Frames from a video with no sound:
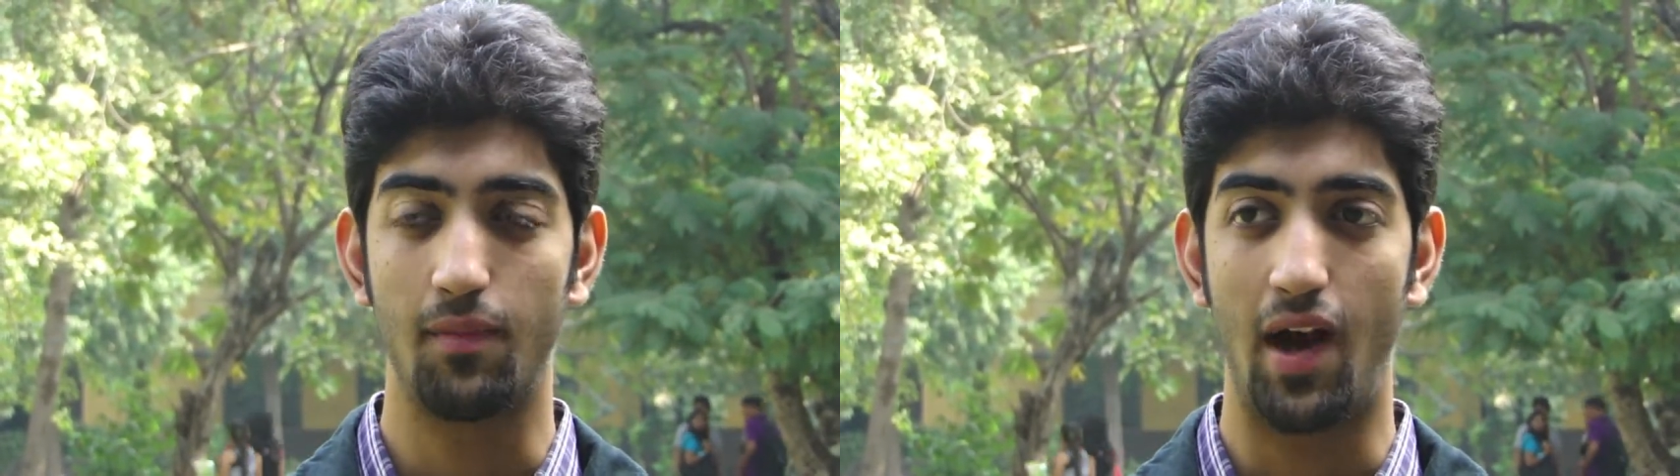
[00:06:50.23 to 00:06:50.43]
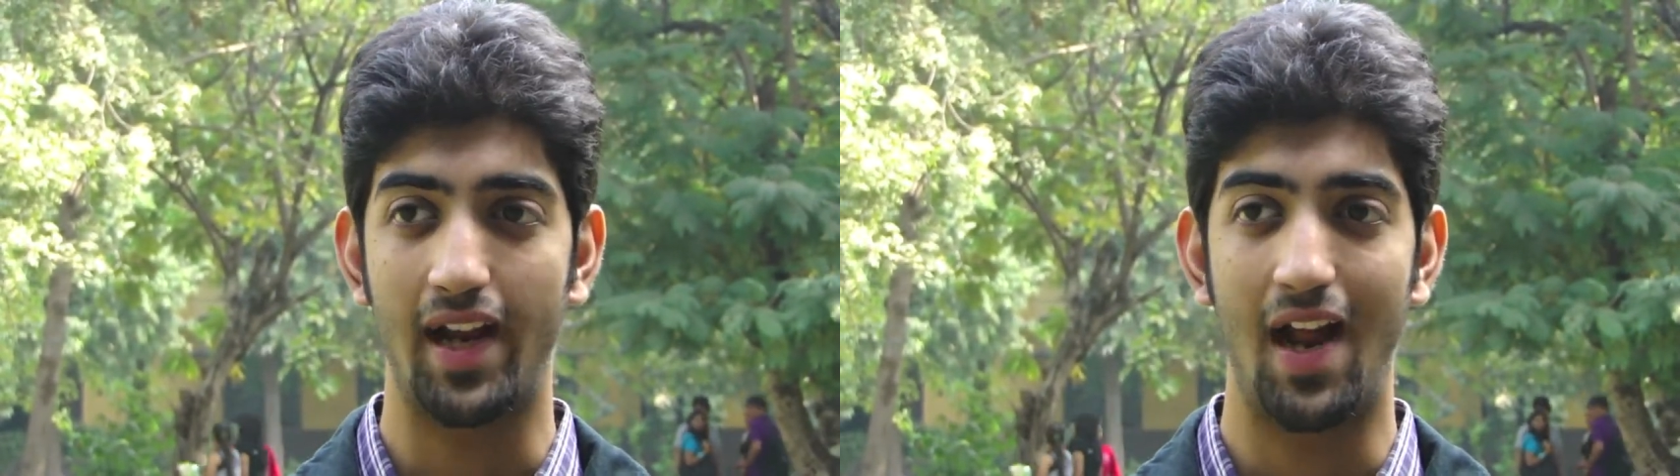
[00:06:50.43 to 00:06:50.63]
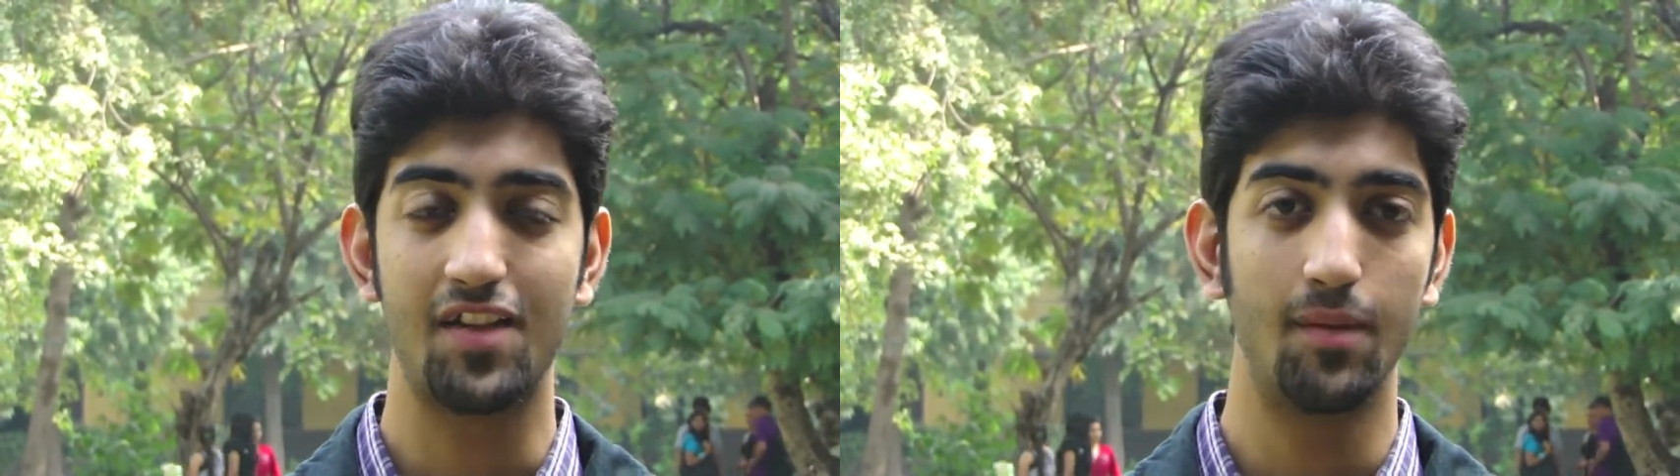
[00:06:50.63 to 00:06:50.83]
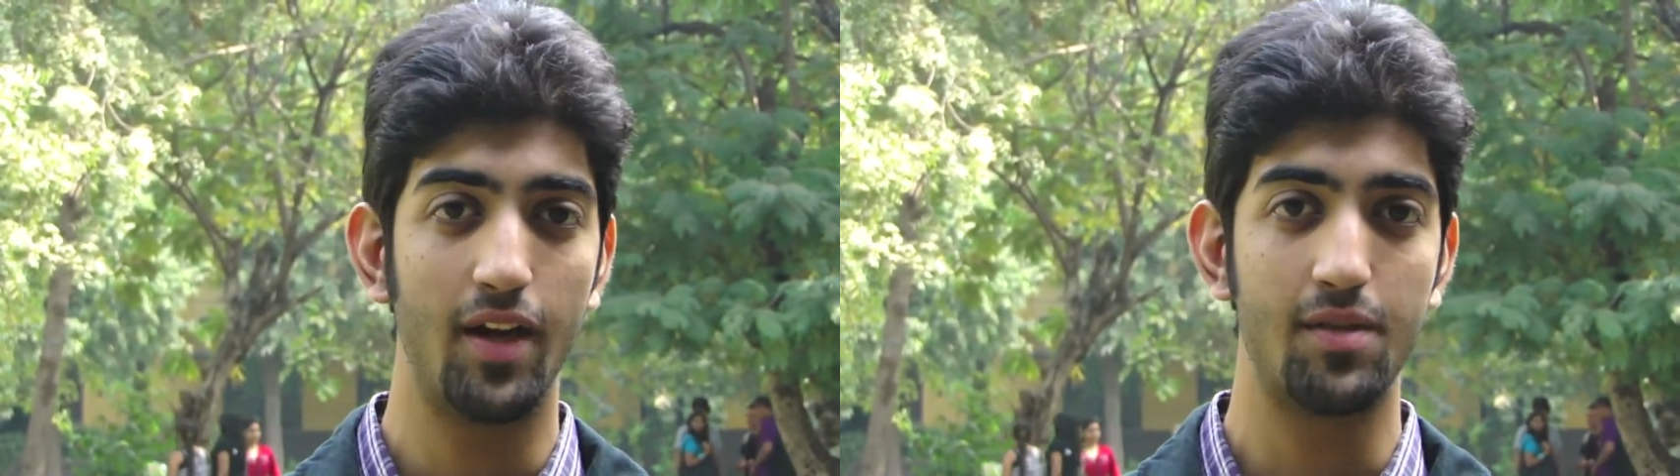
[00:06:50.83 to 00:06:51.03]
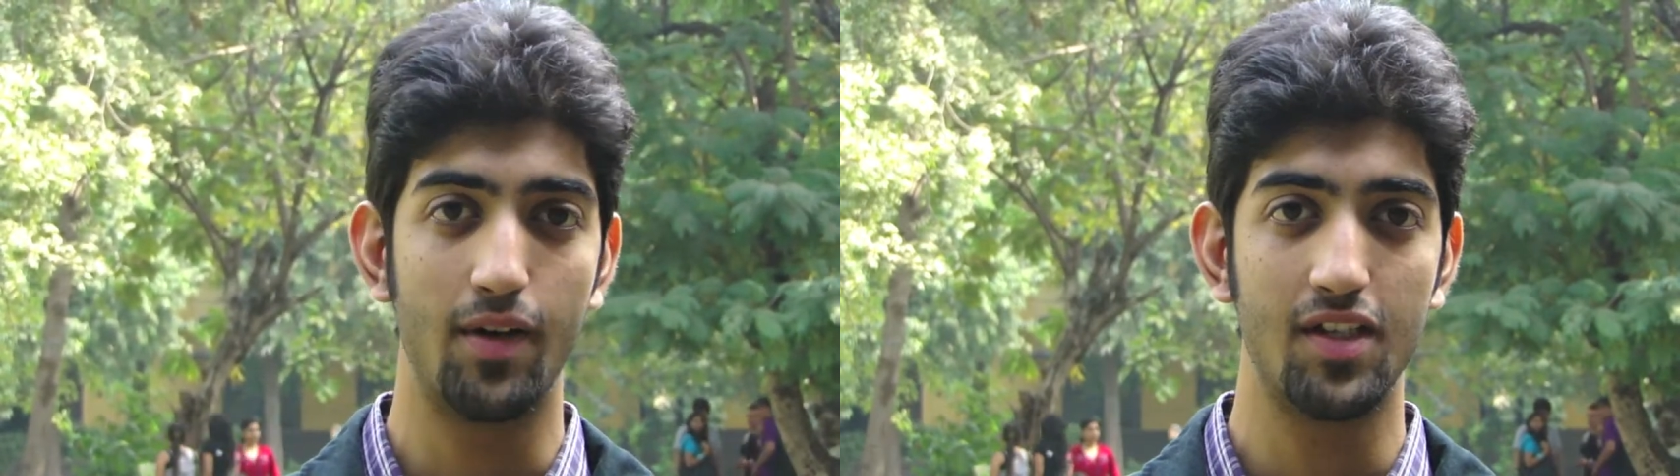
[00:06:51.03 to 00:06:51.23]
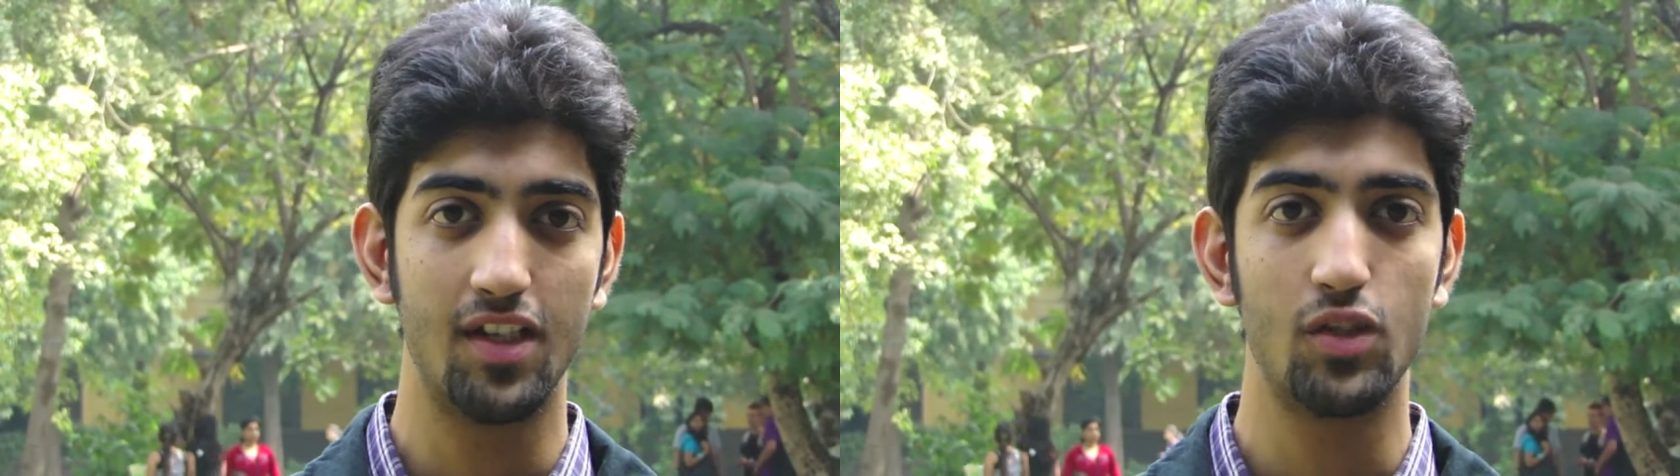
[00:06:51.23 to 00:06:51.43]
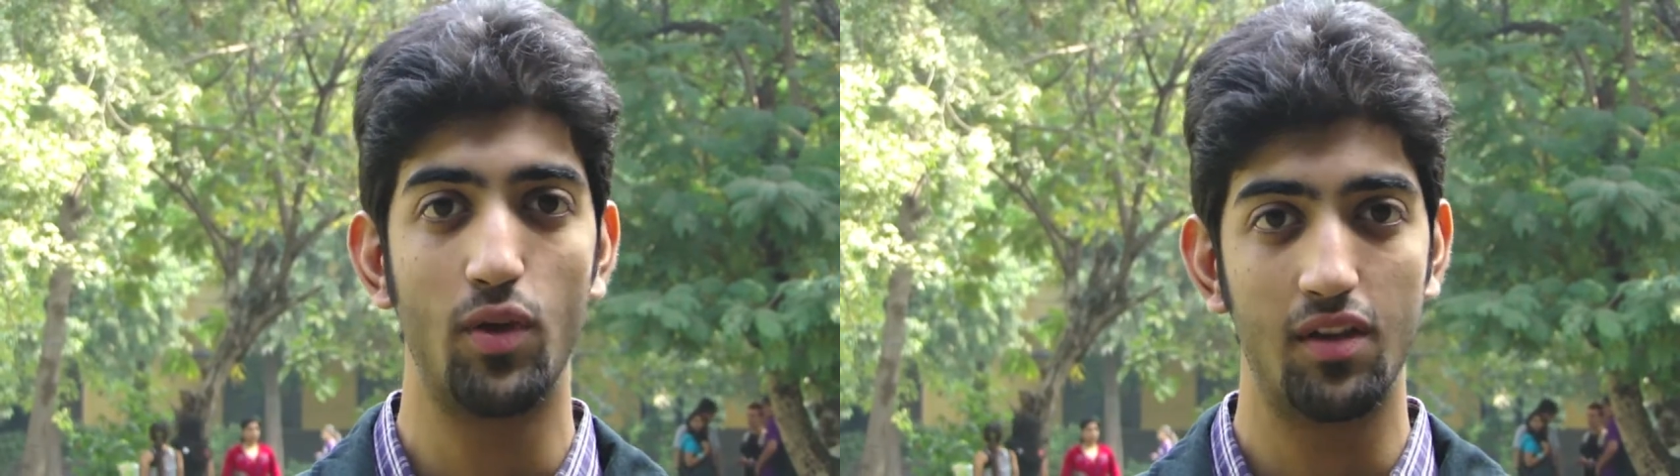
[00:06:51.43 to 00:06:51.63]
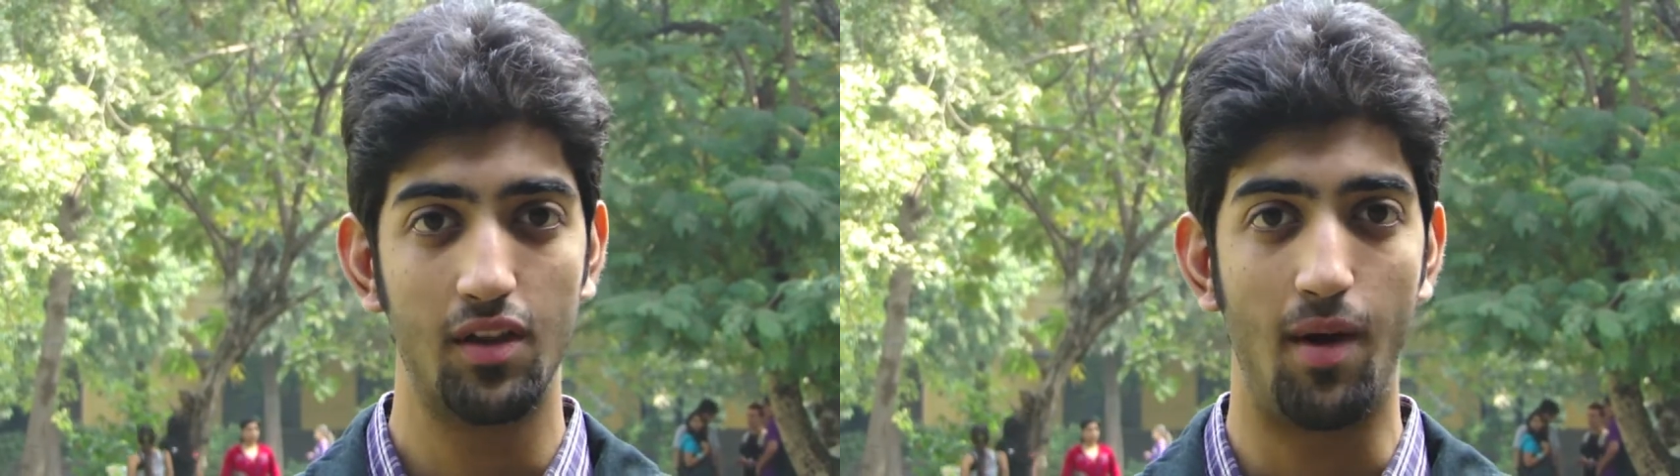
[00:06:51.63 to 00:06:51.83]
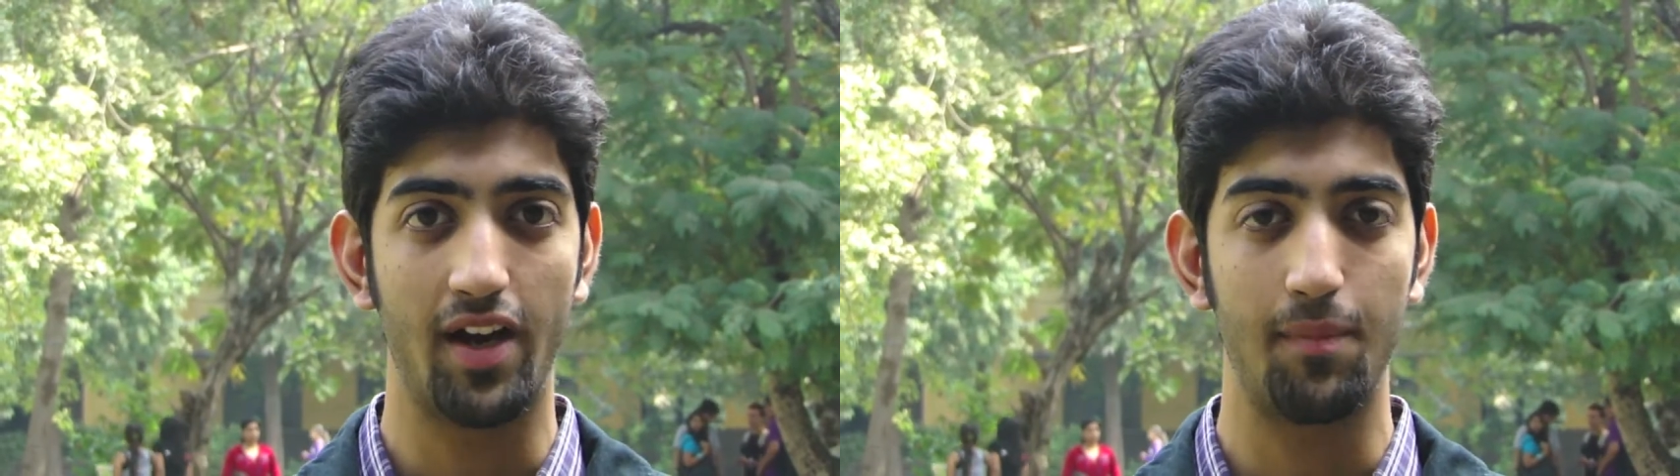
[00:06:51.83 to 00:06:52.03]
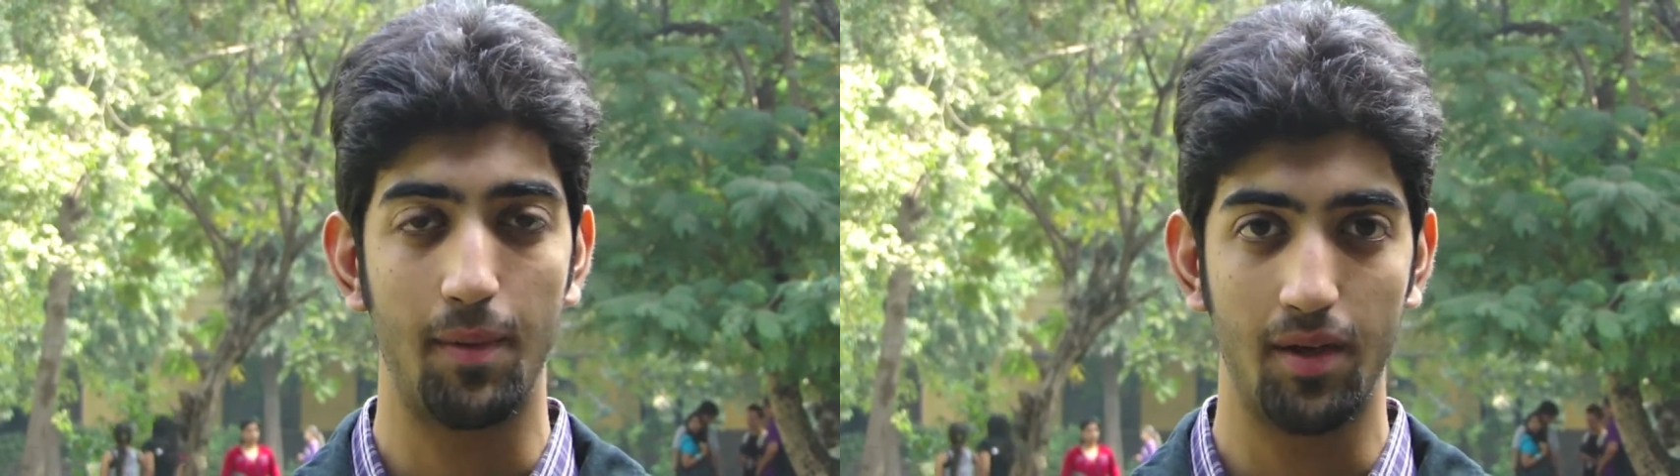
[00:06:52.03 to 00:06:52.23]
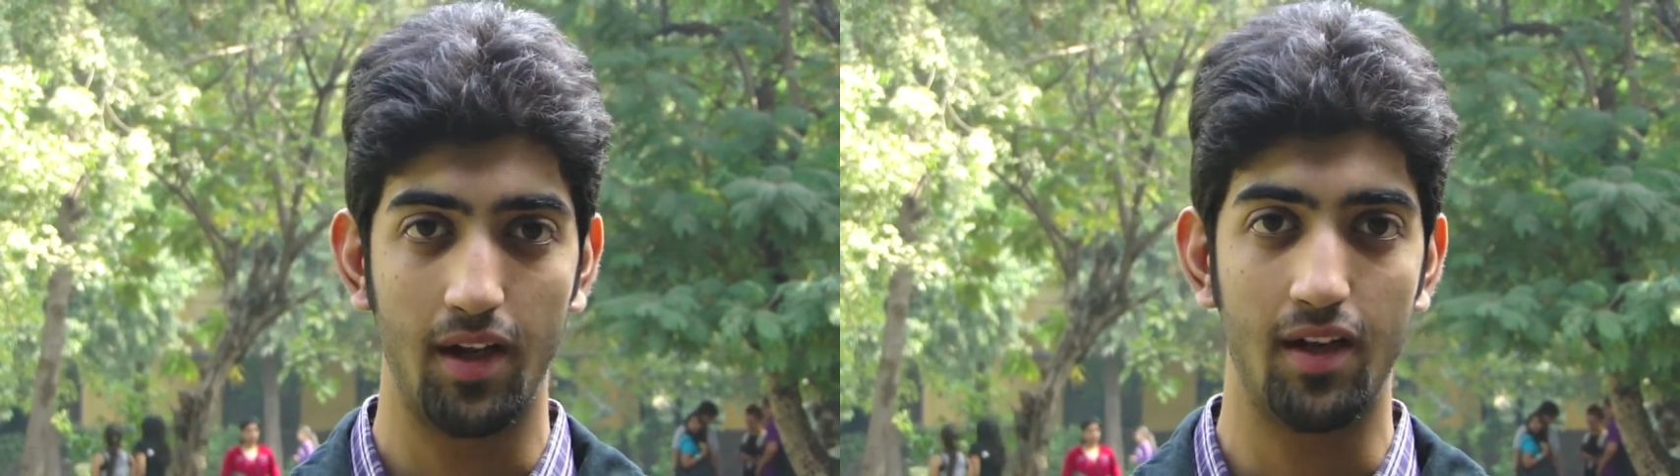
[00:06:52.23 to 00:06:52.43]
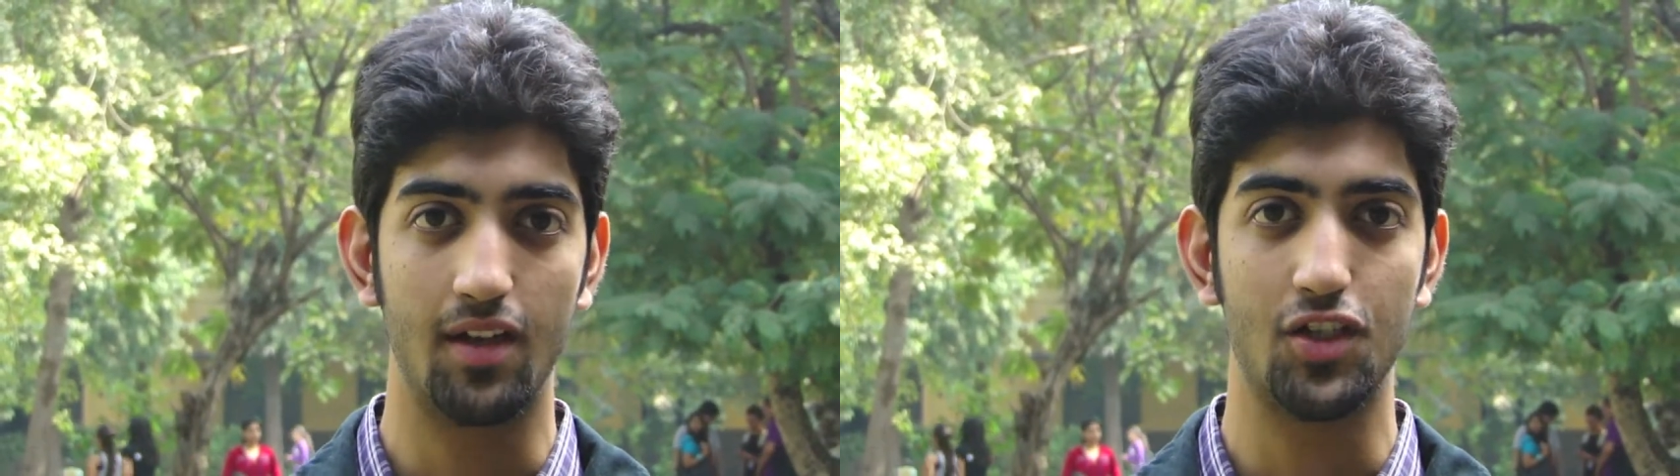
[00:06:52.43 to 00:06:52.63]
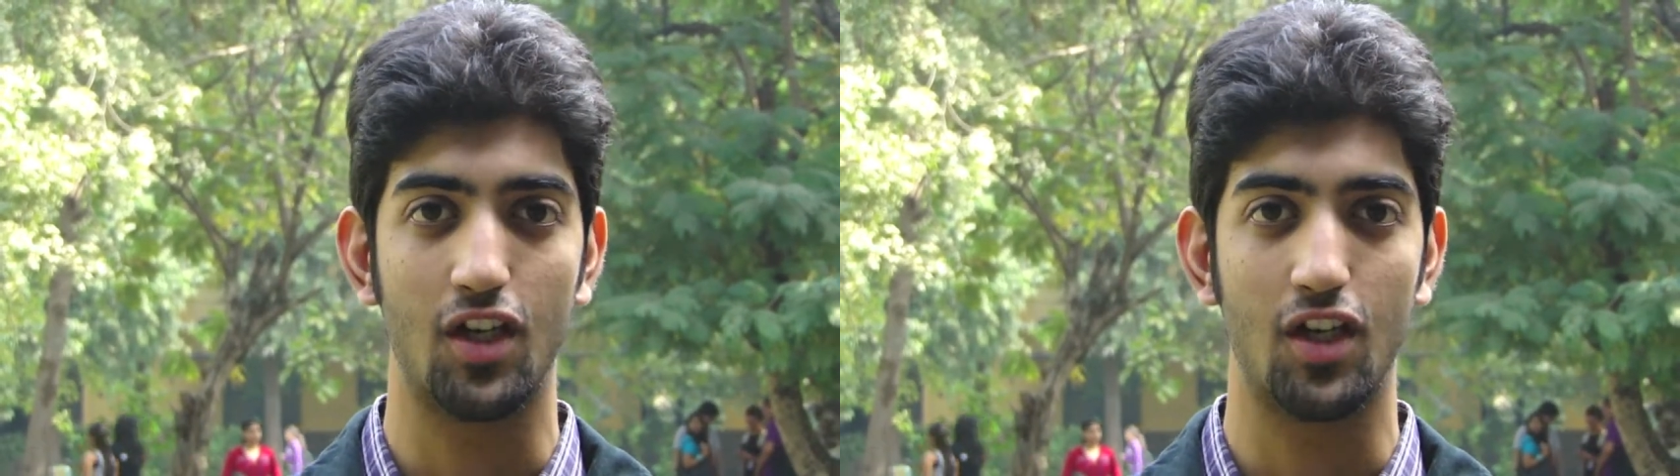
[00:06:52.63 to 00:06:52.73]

I can have similar experiences with the market people in years to